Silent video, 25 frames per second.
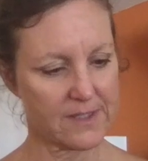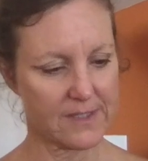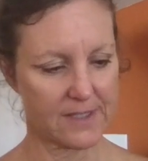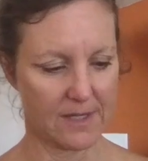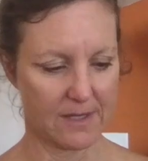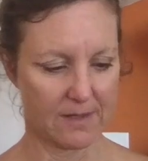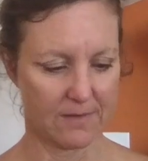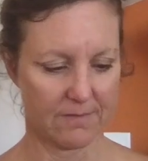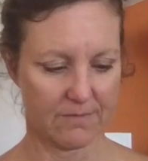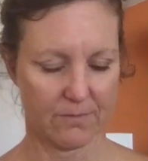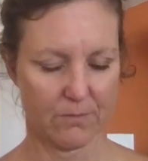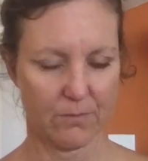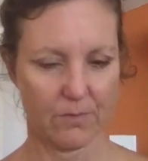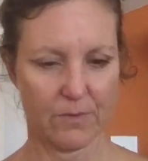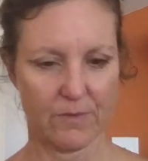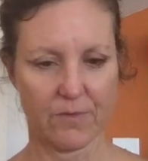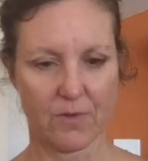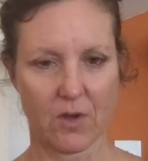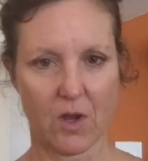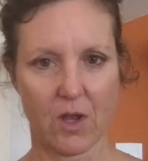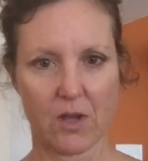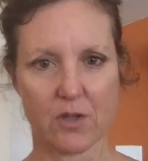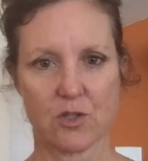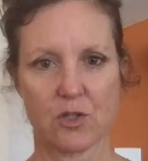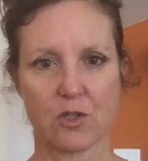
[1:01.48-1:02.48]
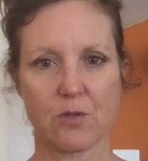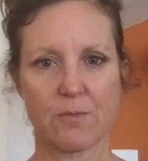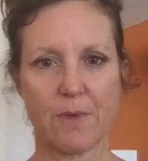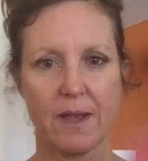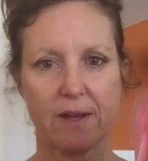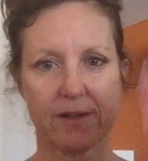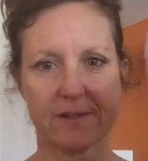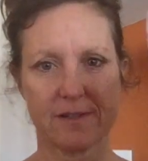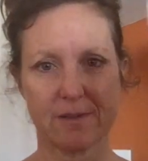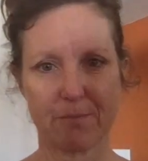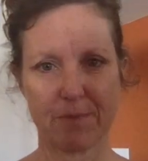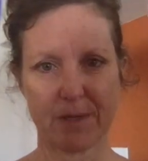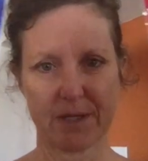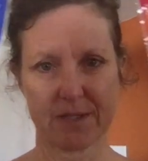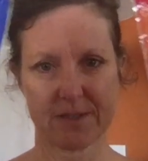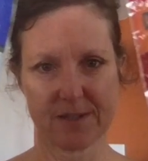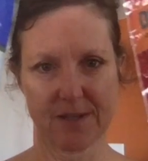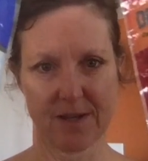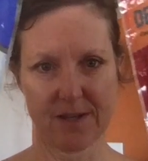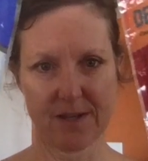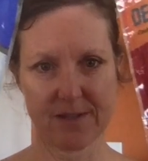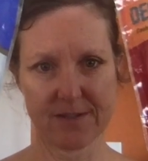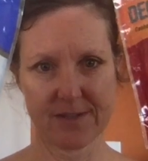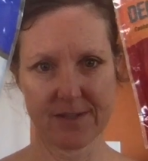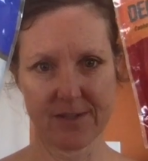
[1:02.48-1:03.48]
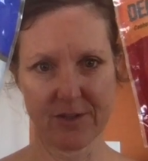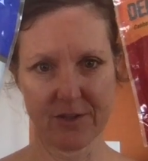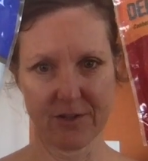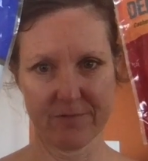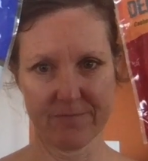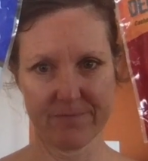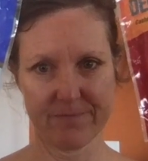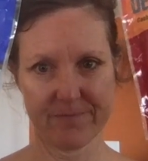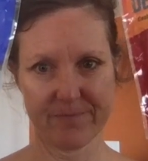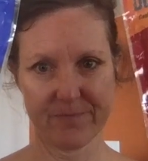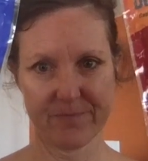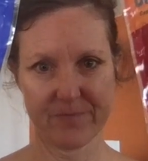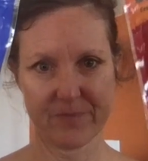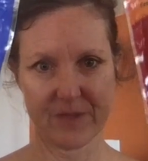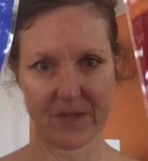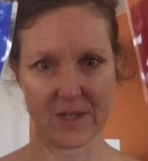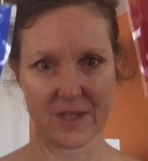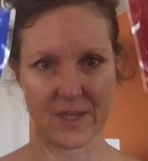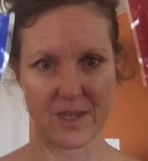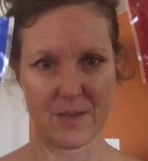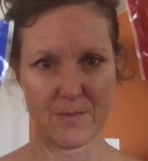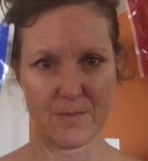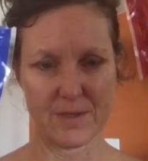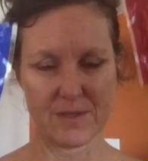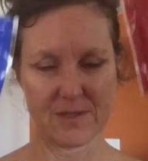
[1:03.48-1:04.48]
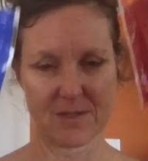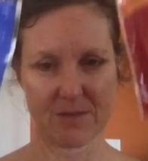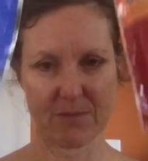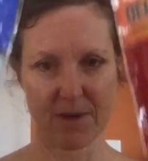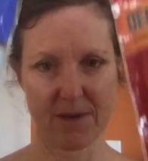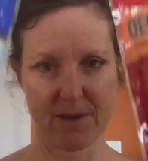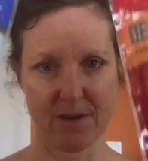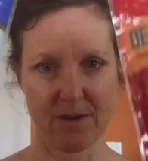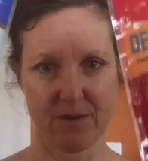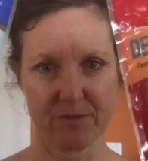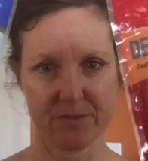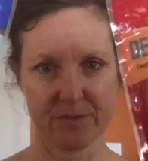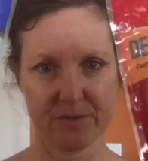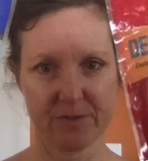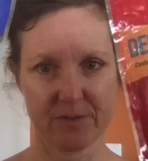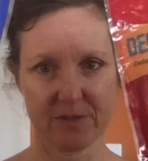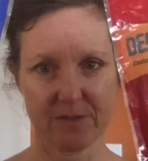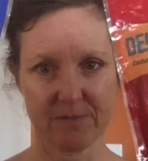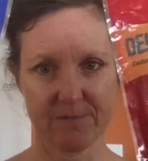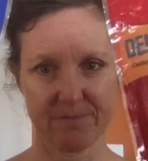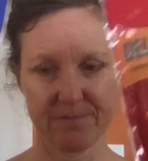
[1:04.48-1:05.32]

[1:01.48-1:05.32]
see. We've got 2 bags of mixed nuts here that came into my house.